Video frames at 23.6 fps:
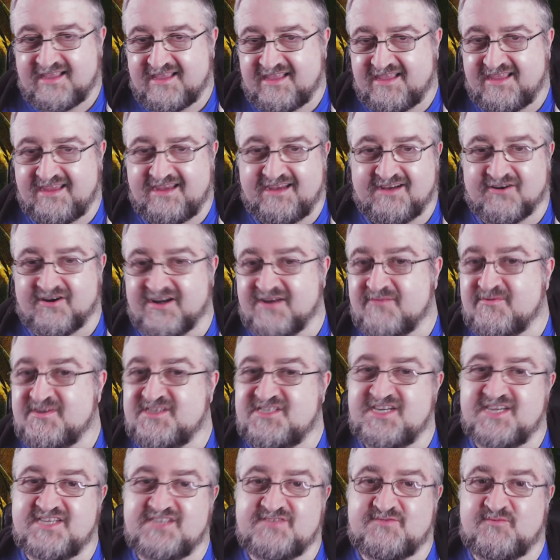You know, and it was
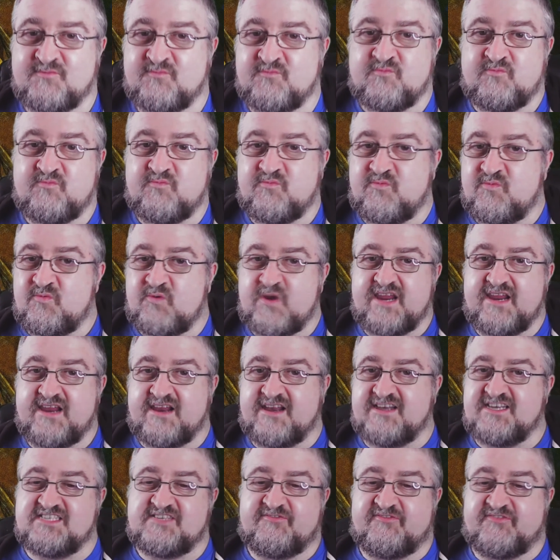just
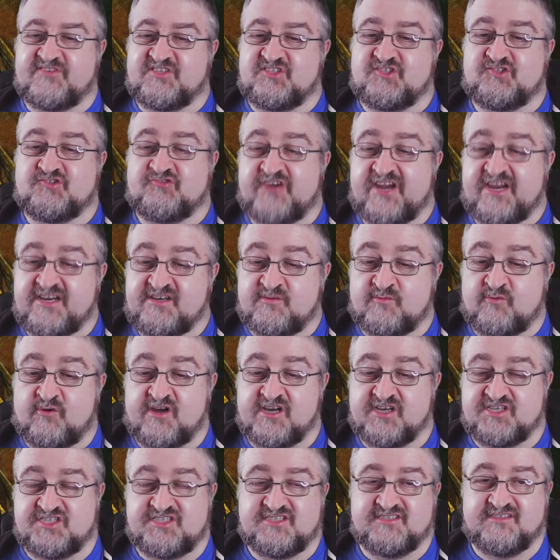frustrating to
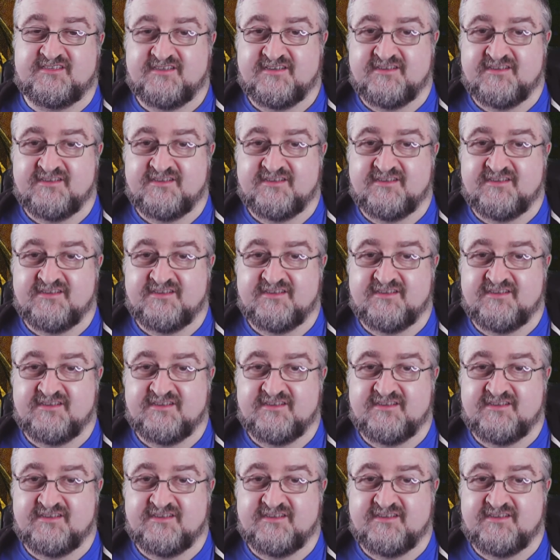watch